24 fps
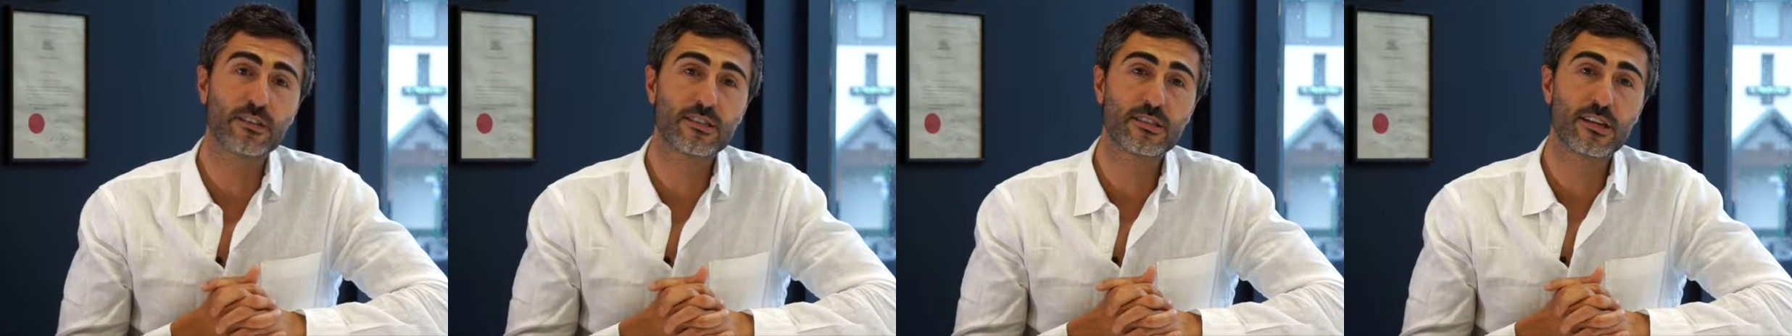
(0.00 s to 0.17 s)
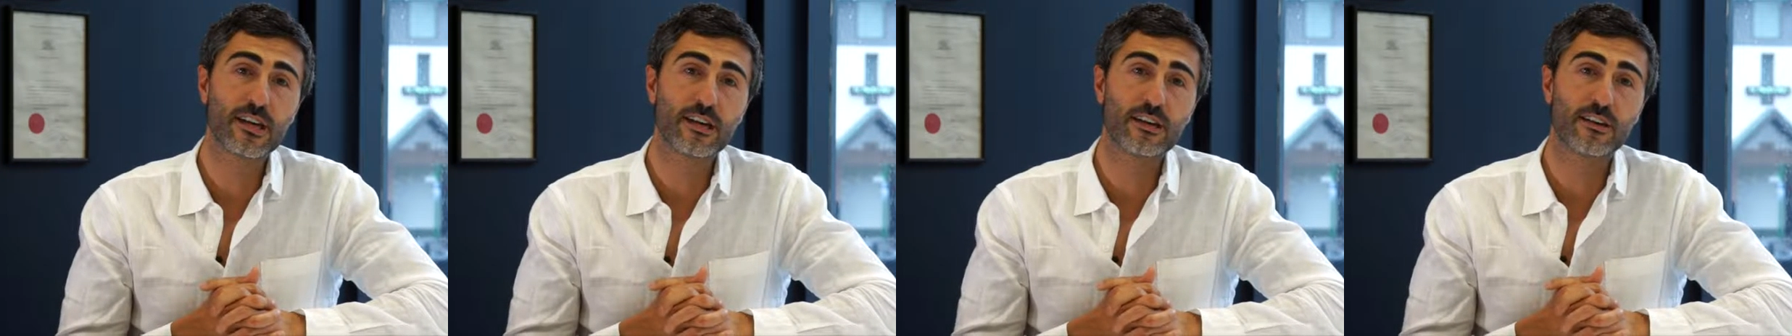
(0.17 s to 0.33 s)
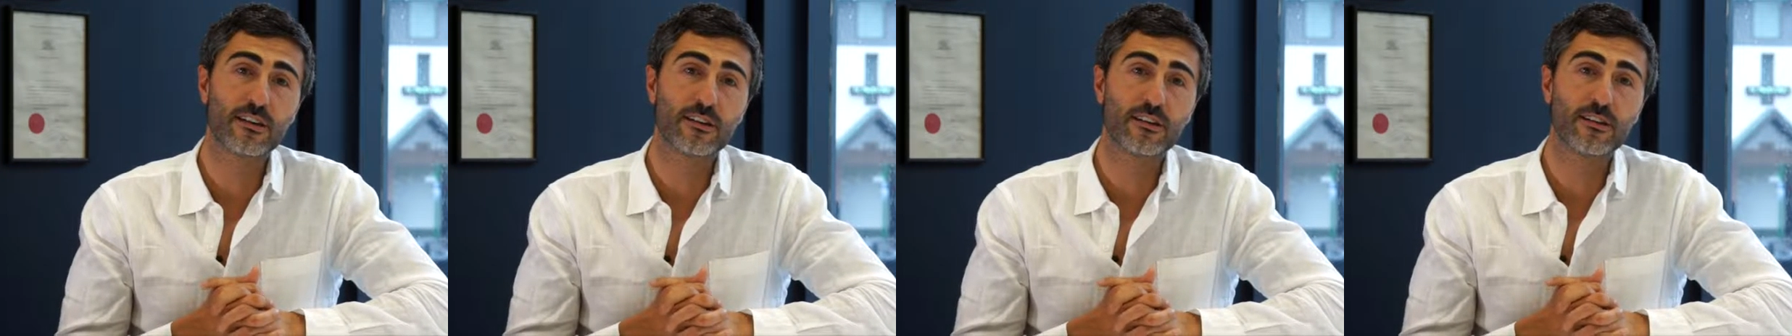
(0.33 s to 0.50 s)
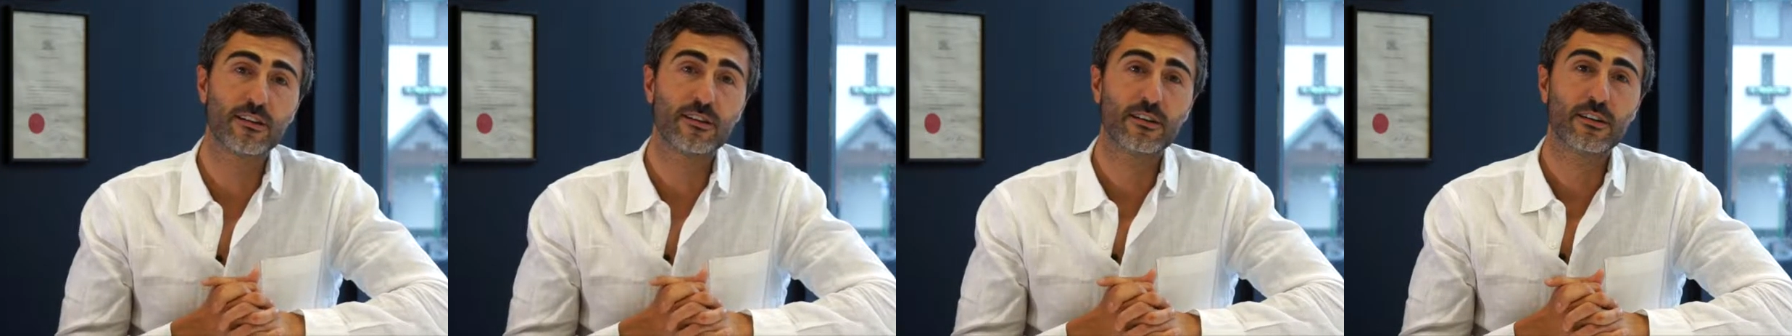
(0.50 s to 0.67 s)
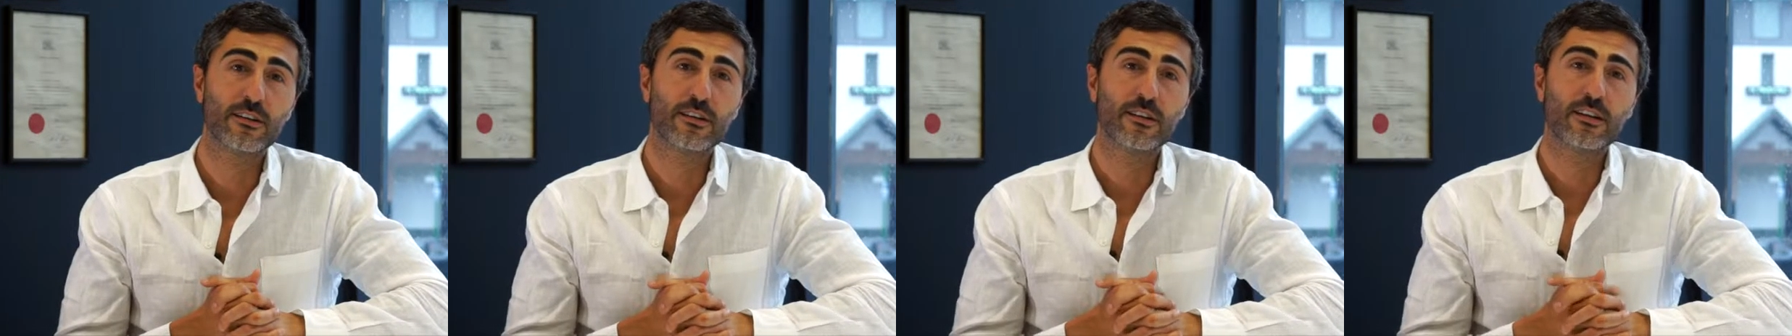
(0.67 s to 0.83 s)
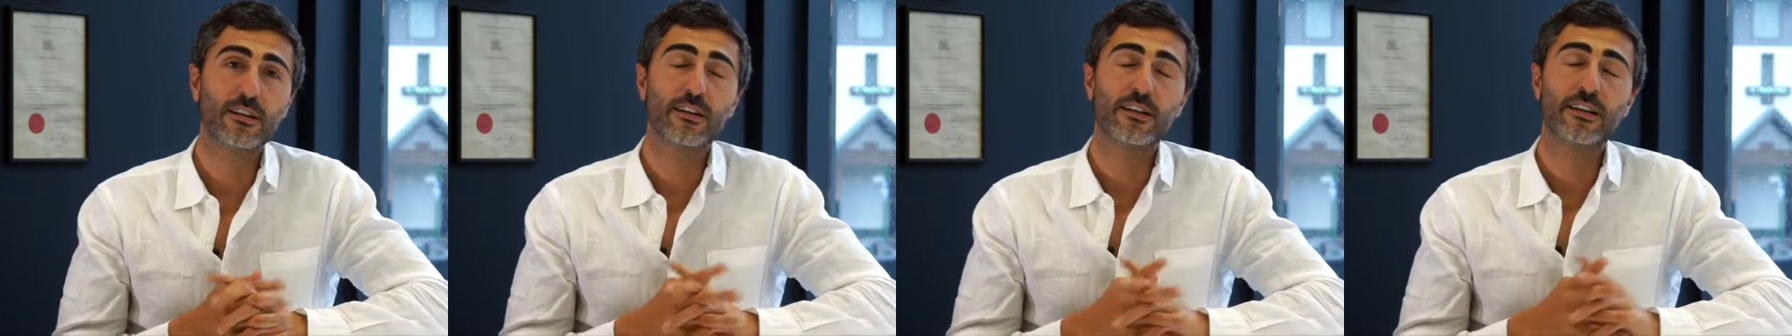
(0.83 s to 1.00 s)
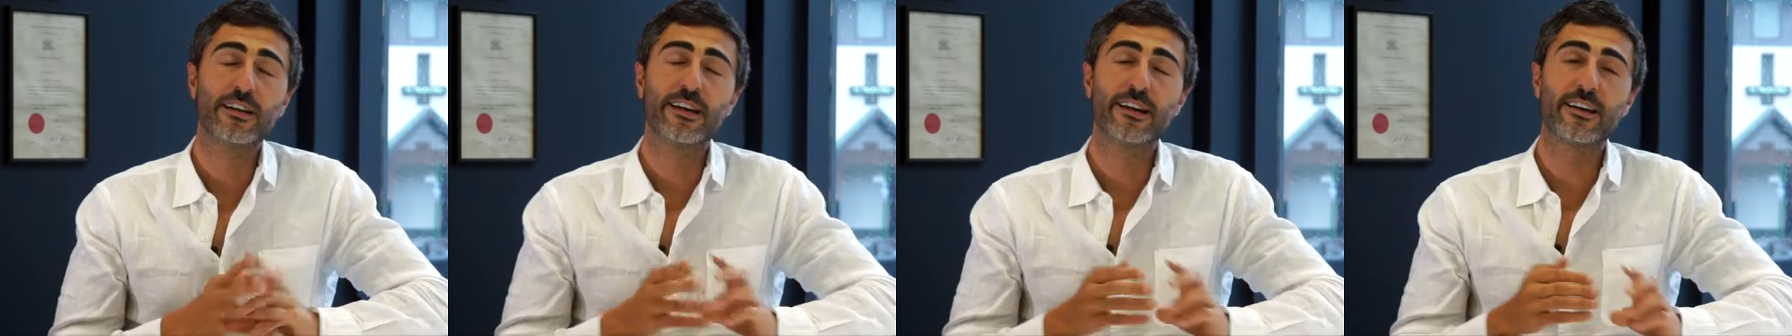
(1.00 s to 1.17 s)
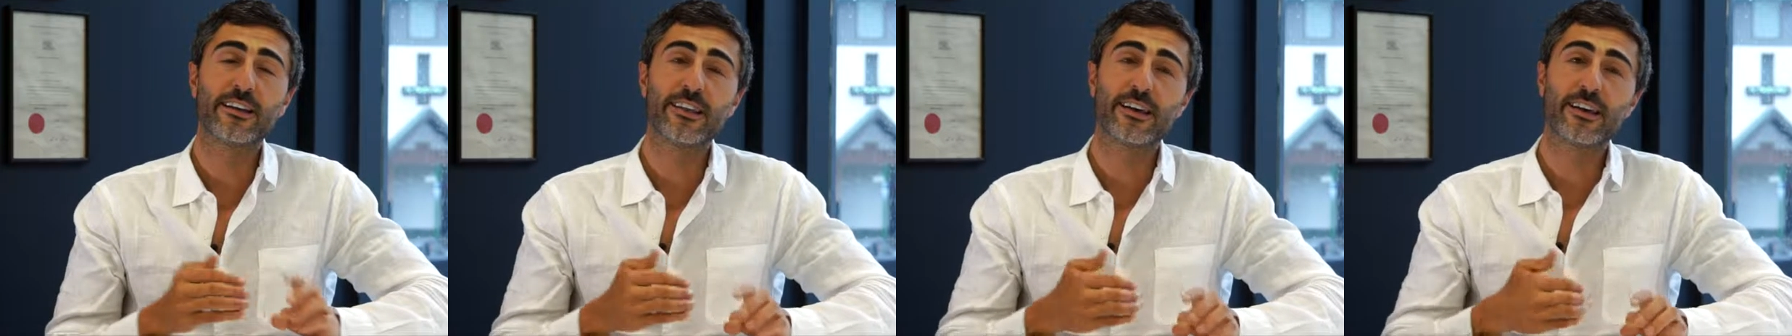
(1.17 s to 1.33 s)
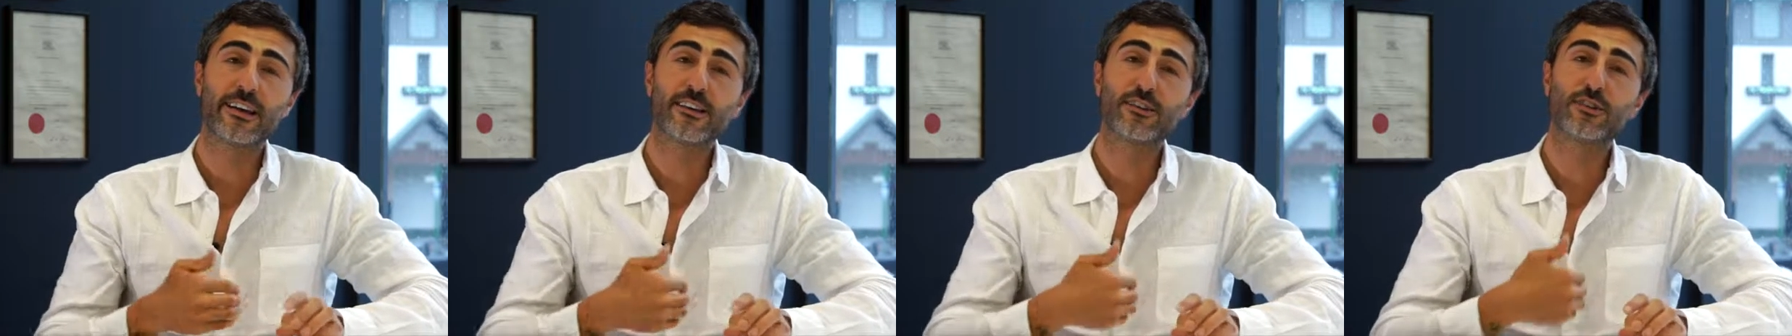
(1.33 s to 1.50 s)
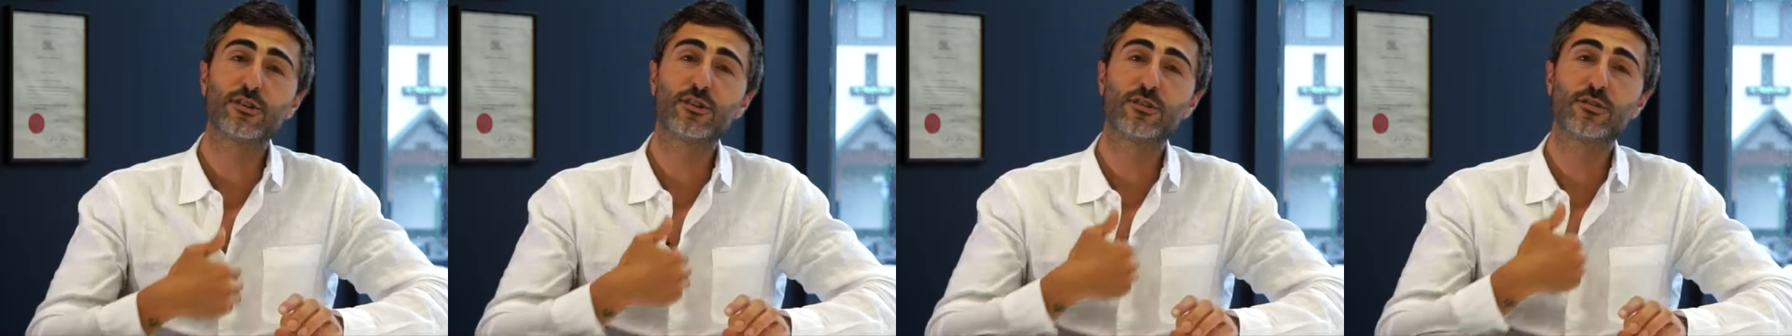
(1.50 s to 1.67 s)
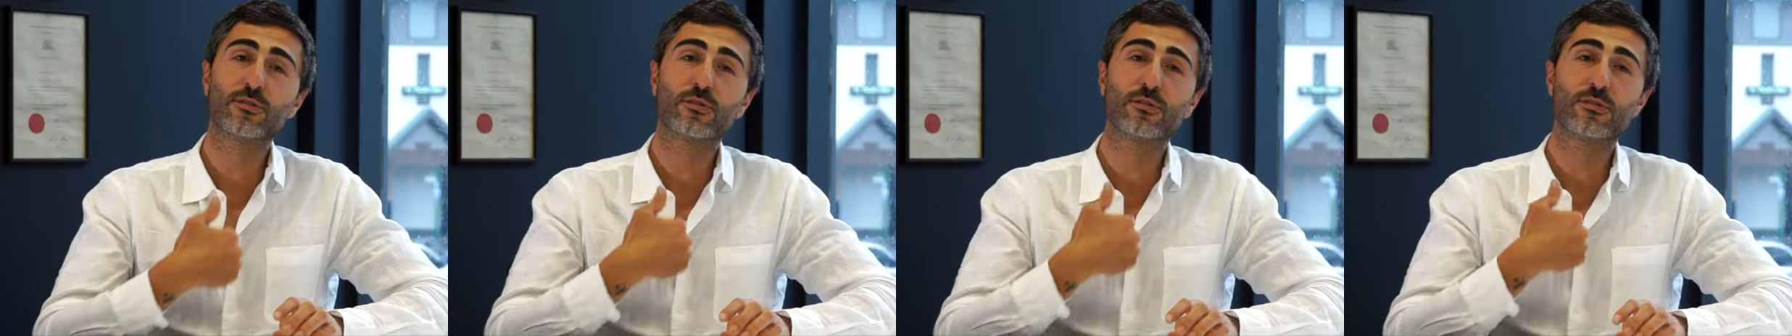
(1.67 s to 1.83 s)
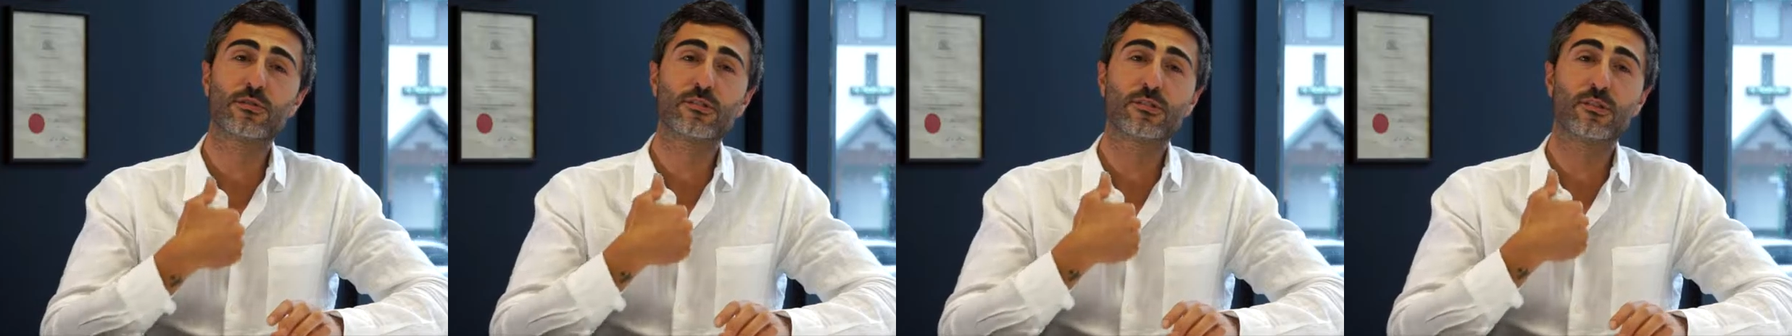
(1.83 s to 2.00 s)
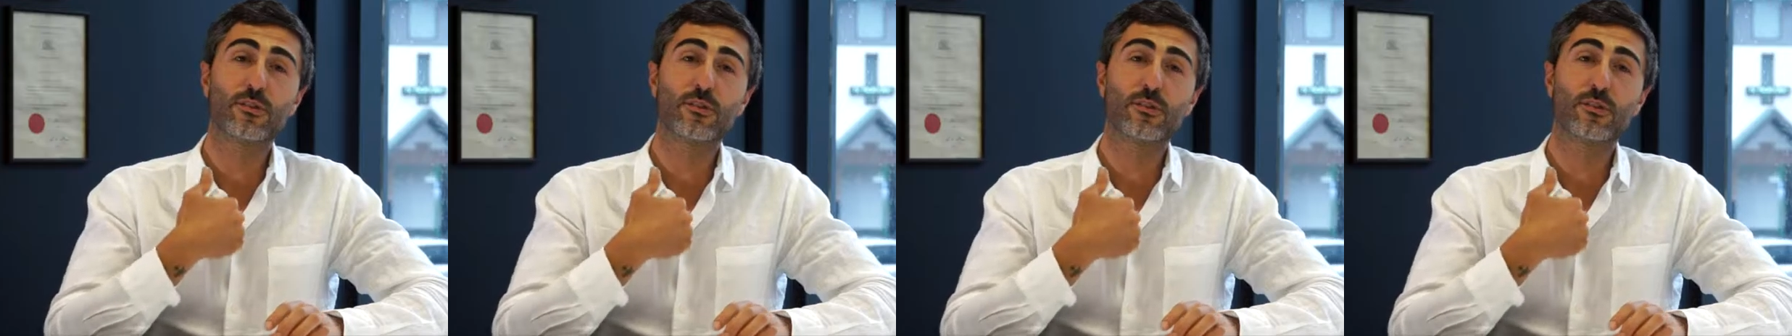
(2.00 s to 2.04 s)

sale. Now, that ensures